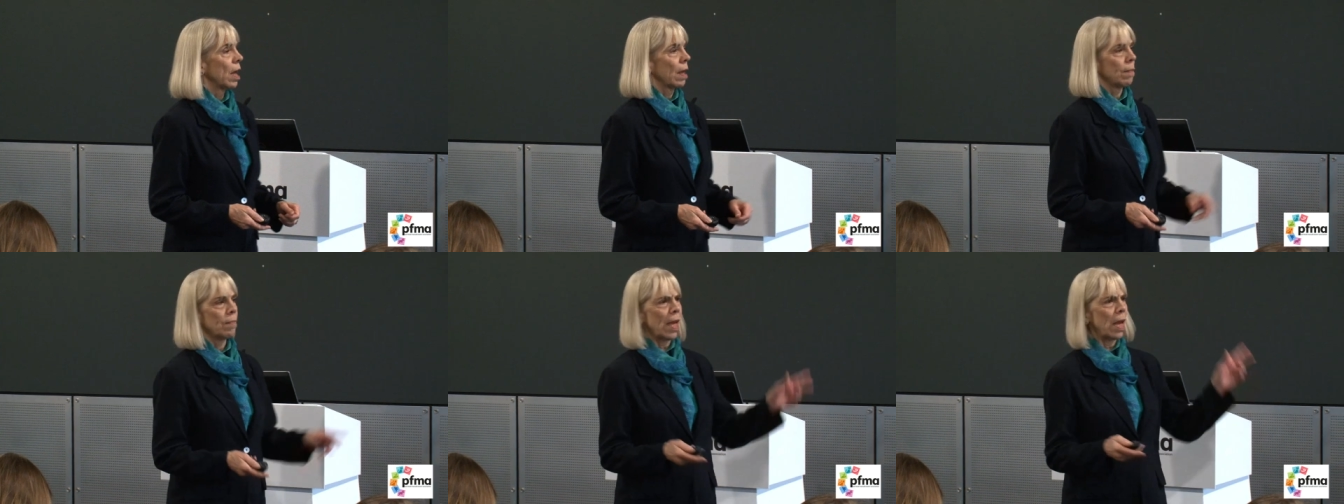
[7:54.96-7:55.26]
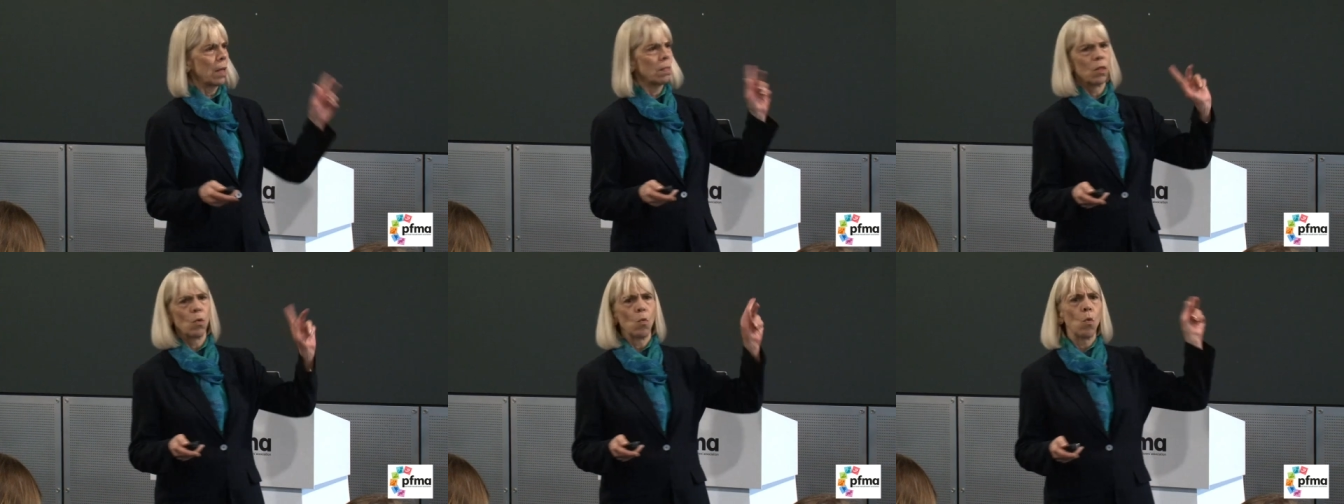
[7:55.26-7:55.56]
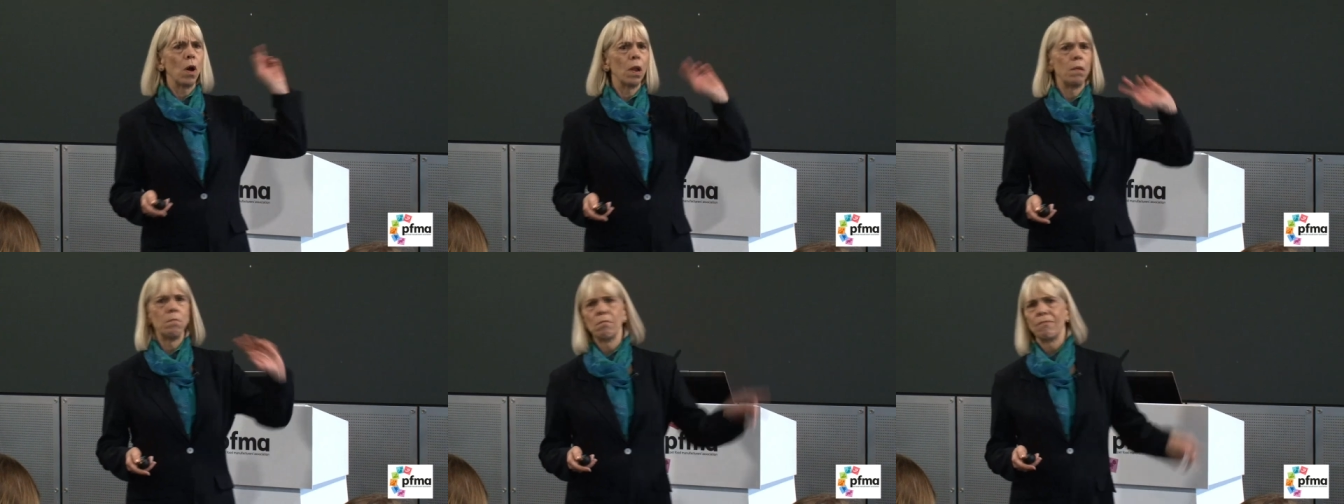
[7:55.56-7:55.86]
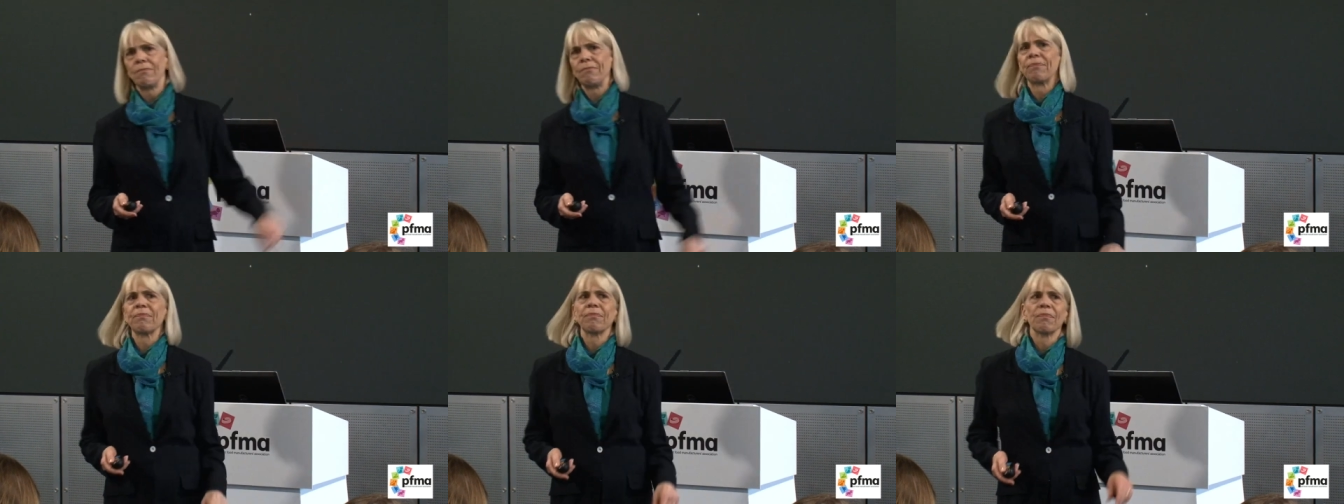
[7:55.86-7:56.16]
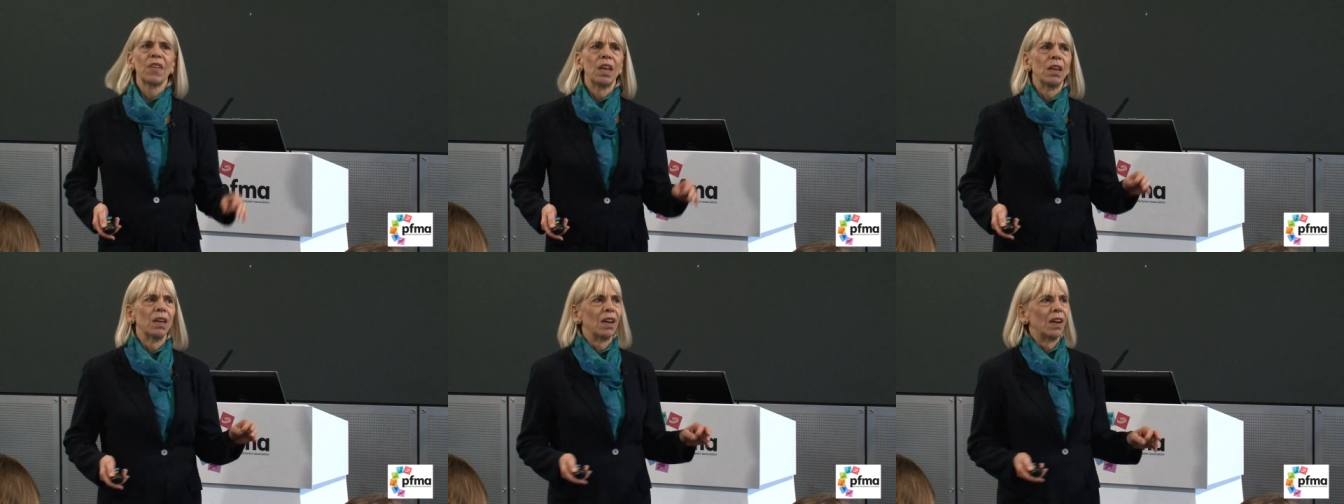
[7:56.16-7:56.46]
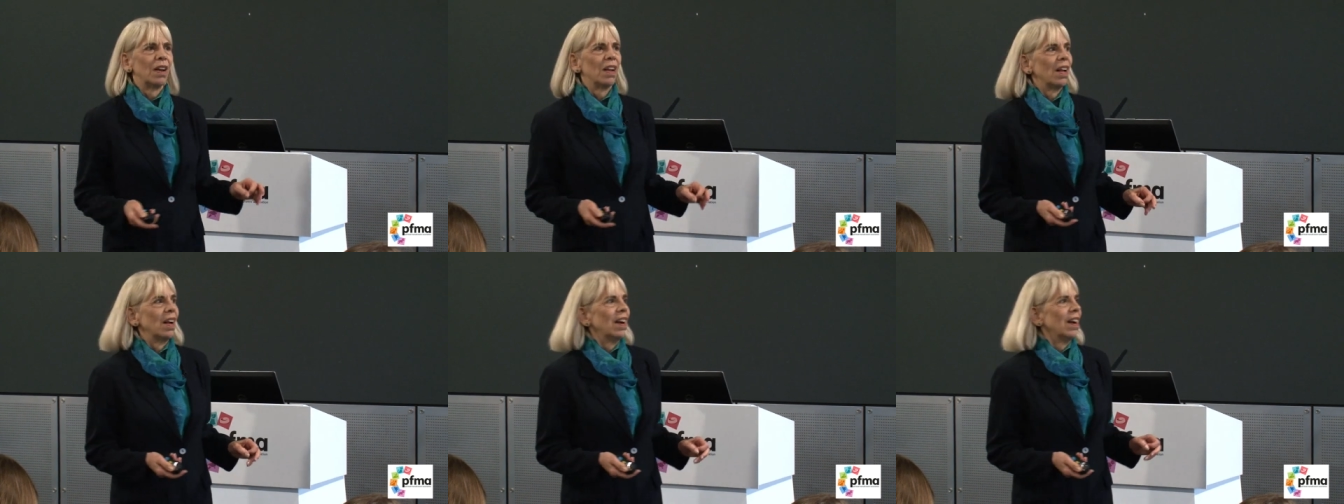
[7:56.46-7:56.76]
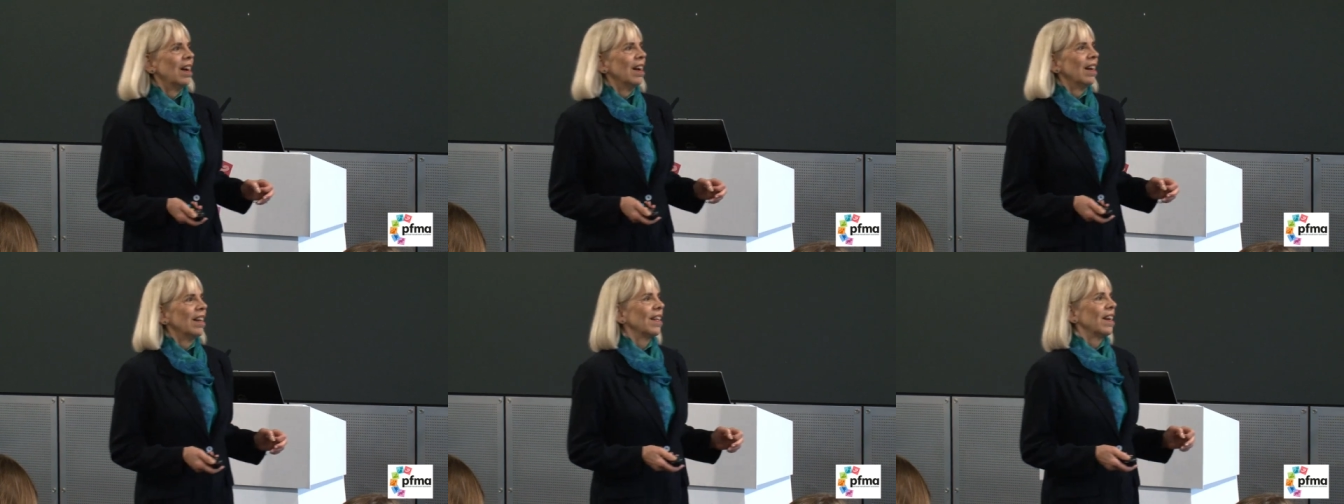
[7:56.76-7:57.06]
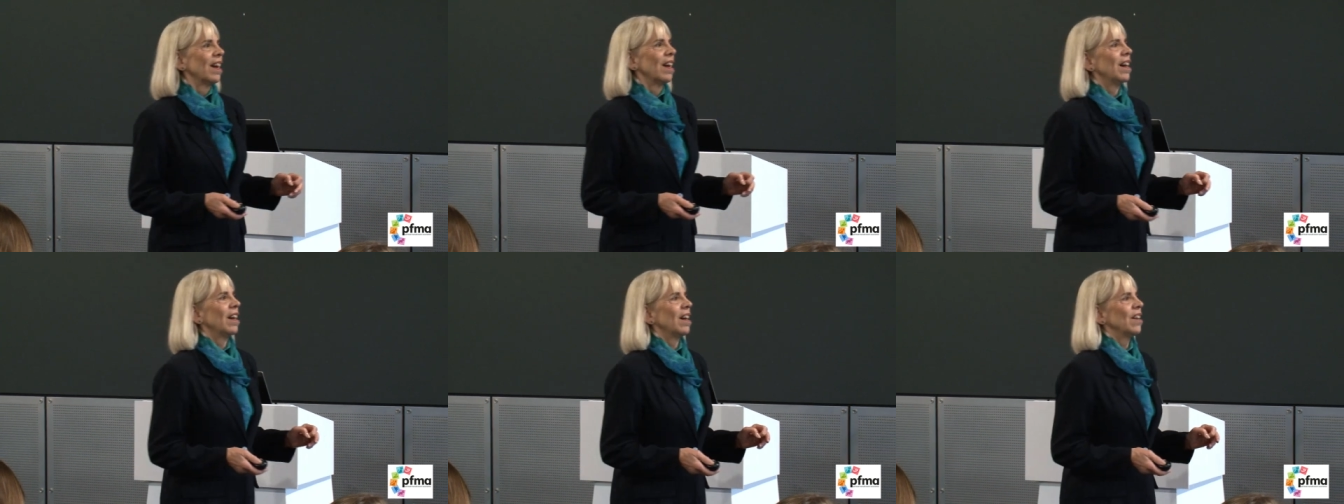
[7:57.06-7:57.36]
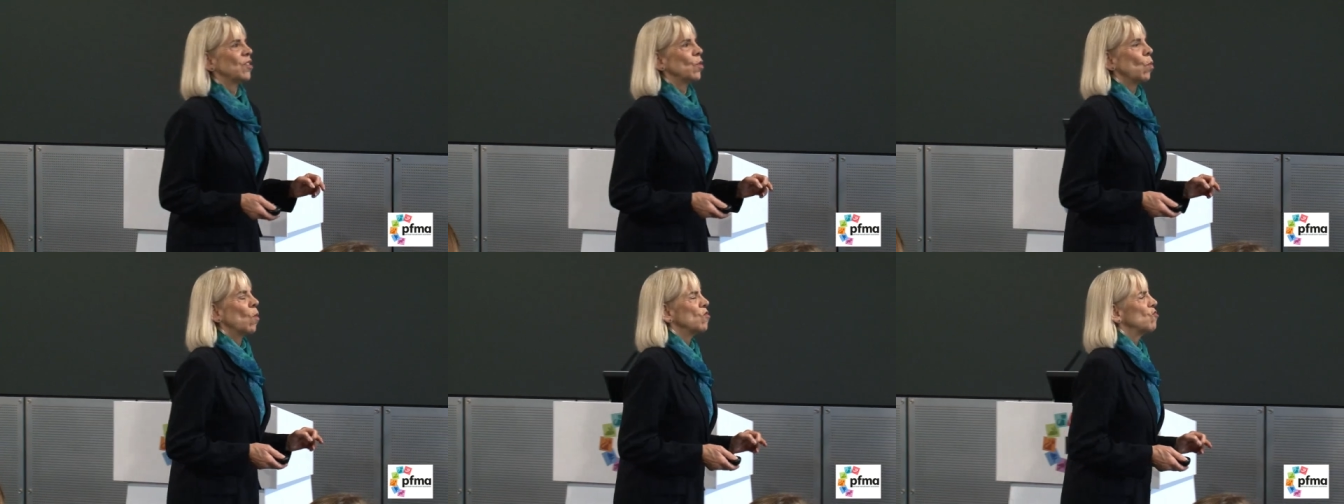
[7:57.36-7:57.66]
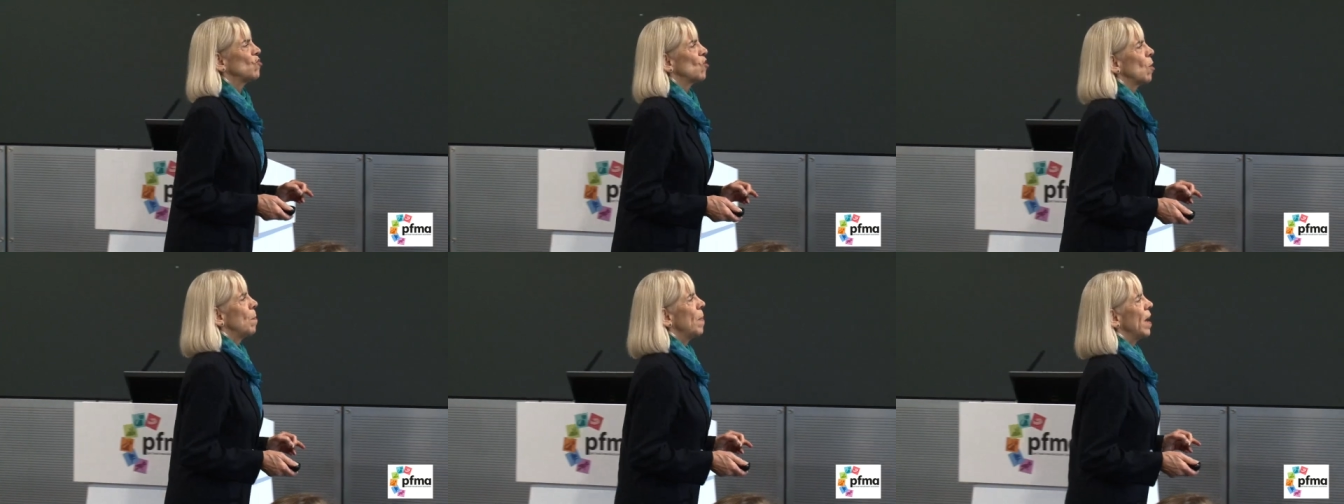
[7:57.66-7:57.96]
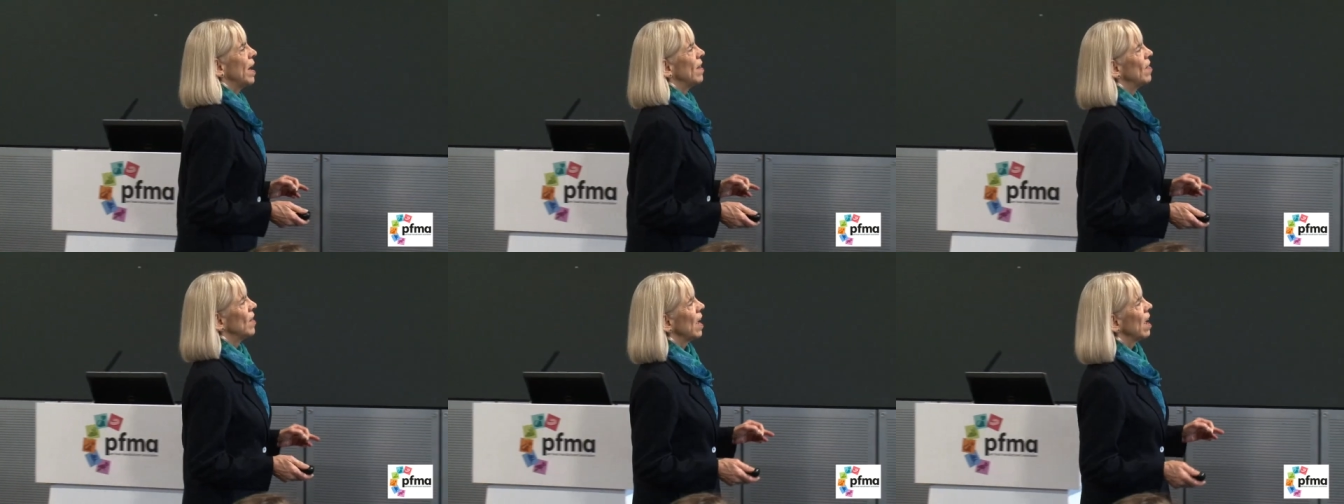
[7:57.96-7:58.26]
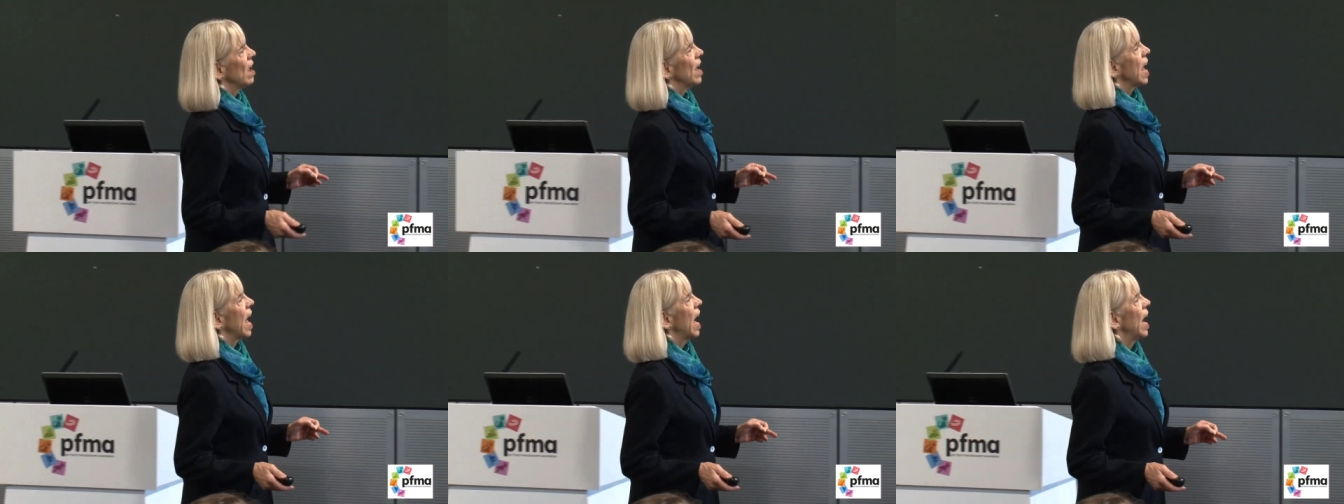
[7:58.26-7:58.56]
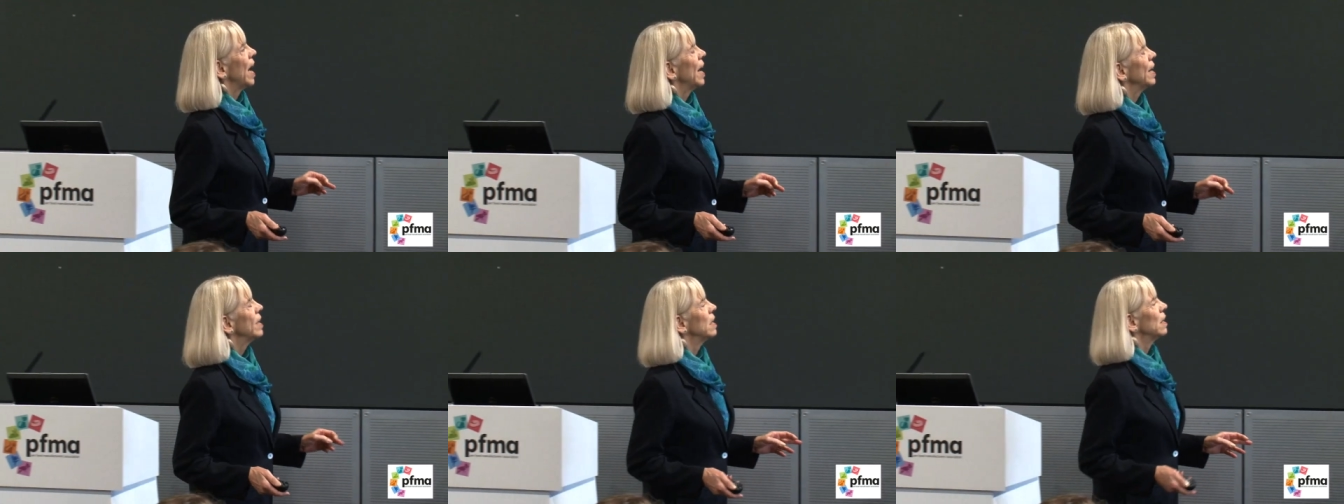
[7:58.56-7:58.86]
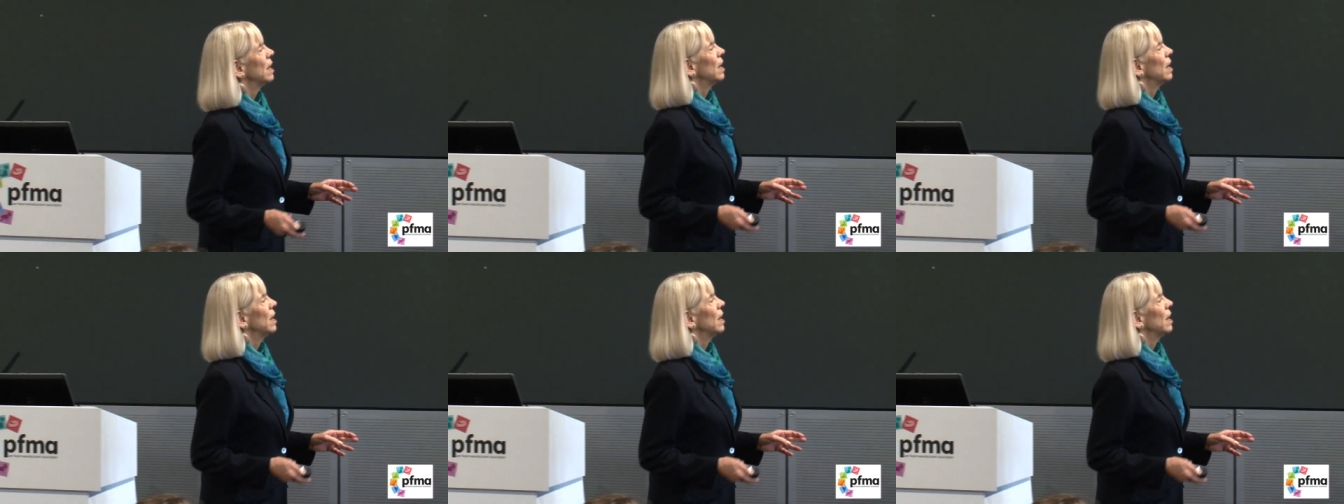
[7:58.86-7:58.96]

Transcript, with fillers: That and the one, uh, the one Shar-Pei that I had,